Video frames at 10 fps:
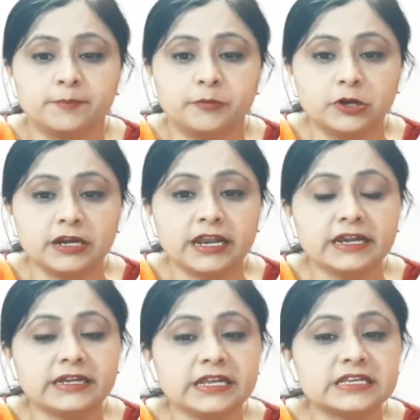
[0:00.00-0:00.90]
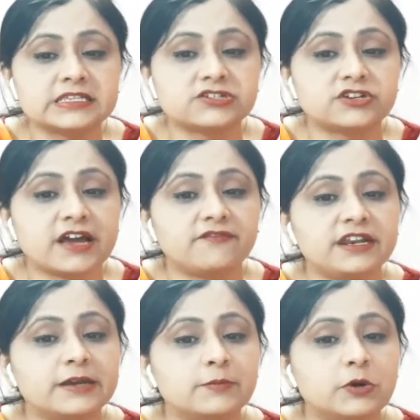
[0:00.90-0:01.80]
Bullet is
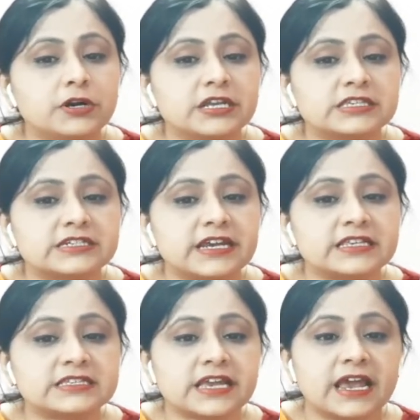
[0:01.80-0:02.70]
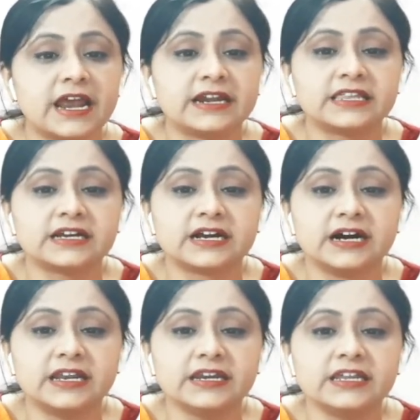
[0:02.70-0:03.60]
traveling more distance and the
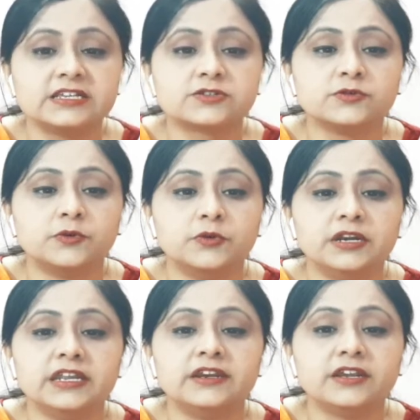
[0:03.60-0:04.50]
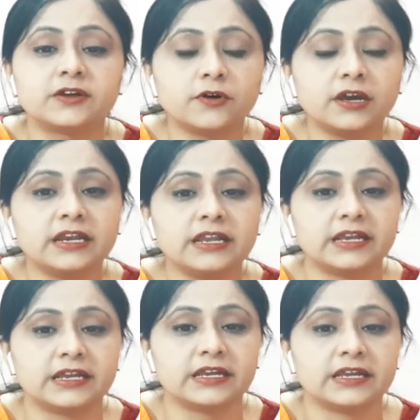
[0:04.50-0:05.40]
gun is only
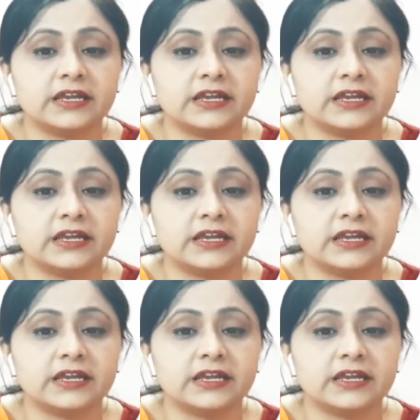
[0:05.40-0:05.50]
recoiling.